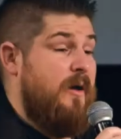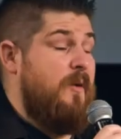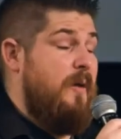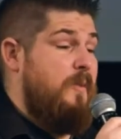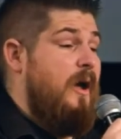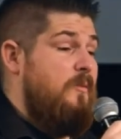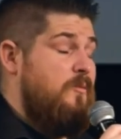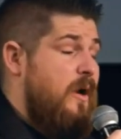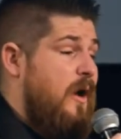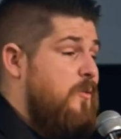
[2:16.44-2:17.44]
I, I,
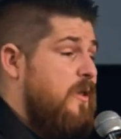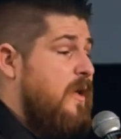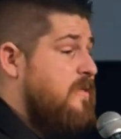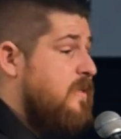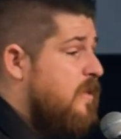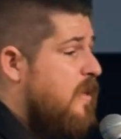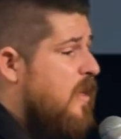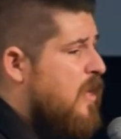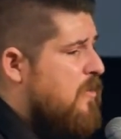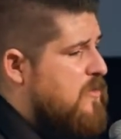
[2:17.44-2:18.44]
I, realized it.
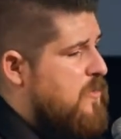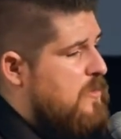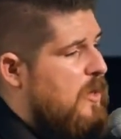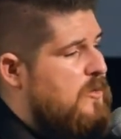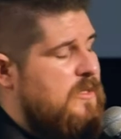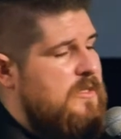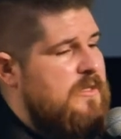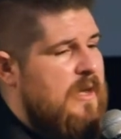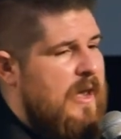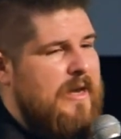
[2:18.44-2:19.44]
It was with
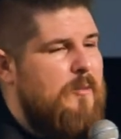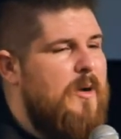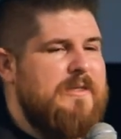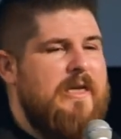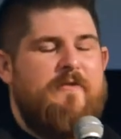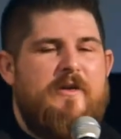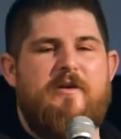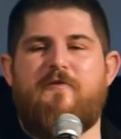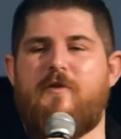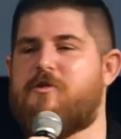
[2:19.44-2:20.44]
Moses. And it wasn't even
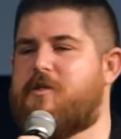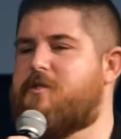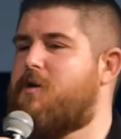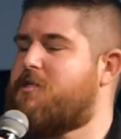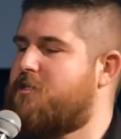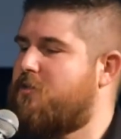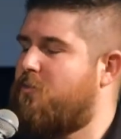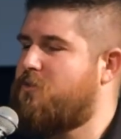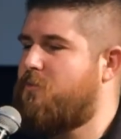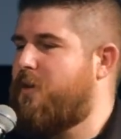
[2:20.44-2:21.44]
confusion as much as it
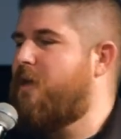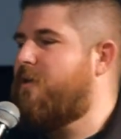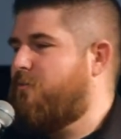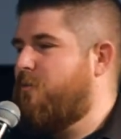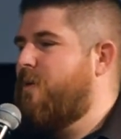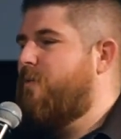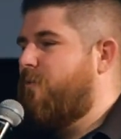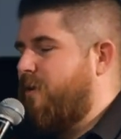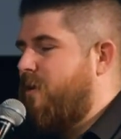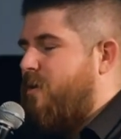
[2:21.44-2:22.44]
was rebellion. Remember
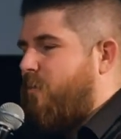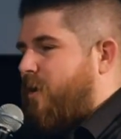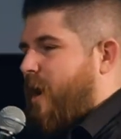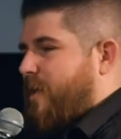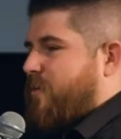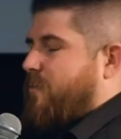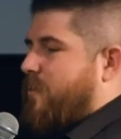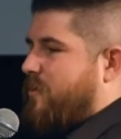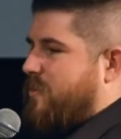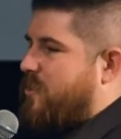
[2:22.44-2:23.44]
when, when God told
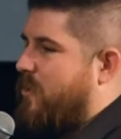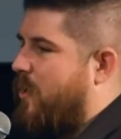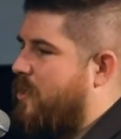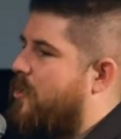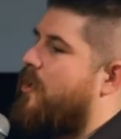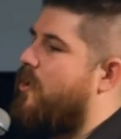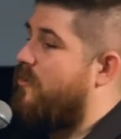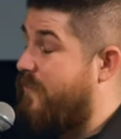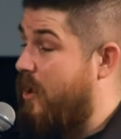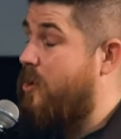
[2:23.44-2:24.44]
Moses, you know what, you're going to go
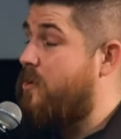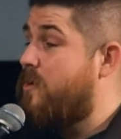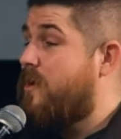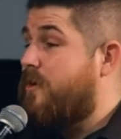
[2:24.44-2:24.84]
to Pharaoh.